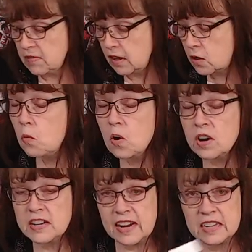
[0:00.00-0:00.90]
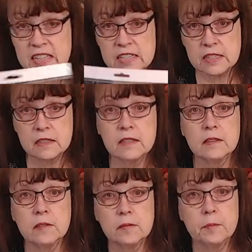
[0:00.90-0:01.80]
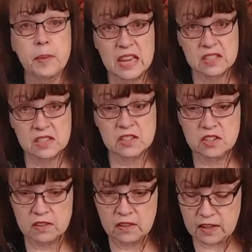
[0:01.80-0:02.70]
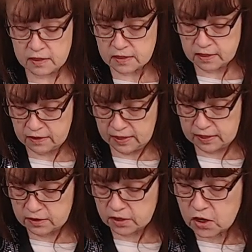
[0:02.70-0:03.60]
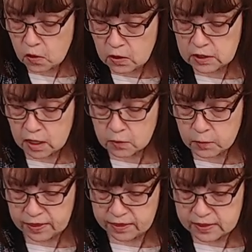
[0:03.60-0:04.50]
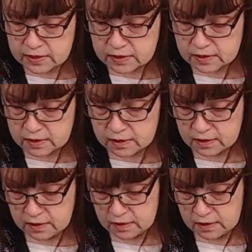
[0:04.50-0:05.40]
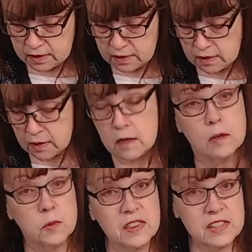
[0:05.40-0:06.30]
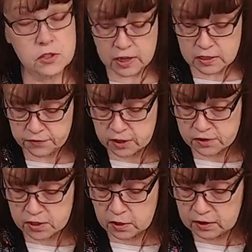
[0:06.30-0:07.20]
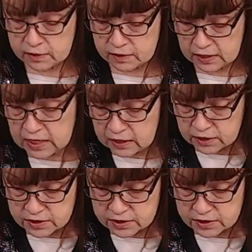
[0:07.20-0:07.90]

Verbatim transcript: coordinated pastes that that go along with this with this transfer. So the colors